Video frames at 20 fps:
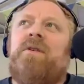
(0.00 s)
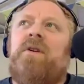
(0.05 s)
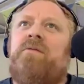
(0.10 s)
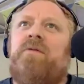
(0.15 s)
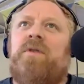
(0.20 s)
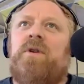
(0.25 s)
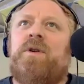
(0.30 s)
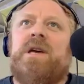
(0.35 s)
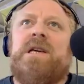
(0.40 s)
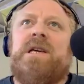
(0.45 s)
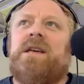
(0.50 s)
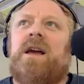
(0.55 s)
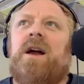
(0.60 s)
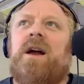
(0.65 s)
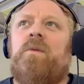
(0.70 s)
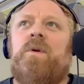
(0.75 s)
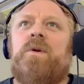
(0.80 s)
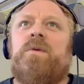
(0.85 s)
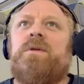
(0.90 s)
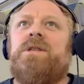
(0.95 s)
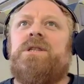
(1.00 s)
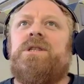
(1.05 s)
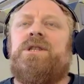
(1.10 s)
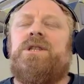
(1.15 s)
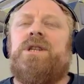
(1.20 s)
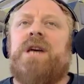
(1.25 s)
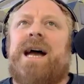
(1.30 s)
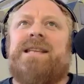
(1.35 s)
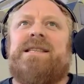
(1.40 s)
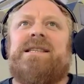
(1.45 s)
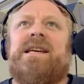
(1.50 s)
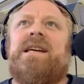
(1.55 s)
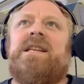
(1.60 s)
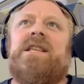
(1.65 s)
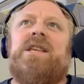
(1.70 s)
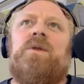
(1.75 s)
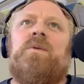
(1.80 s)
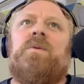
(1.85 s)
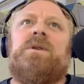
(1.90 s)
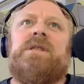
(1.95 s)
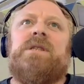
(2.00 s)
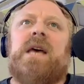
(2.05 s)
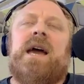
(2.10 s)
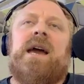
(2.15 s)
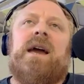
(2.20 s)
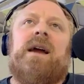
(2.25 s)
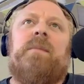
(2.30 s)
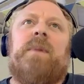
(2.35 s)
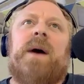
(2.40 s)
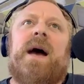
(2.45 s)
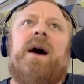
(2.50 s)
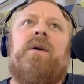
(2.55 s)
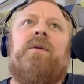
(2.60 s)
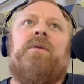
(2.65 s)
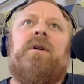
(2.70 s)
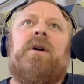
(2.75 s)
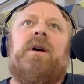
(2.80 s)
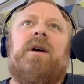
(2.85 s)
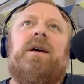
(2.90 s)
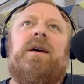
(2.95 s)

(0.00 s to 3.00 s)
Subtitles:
a few years ago we were chatting and you were saying about,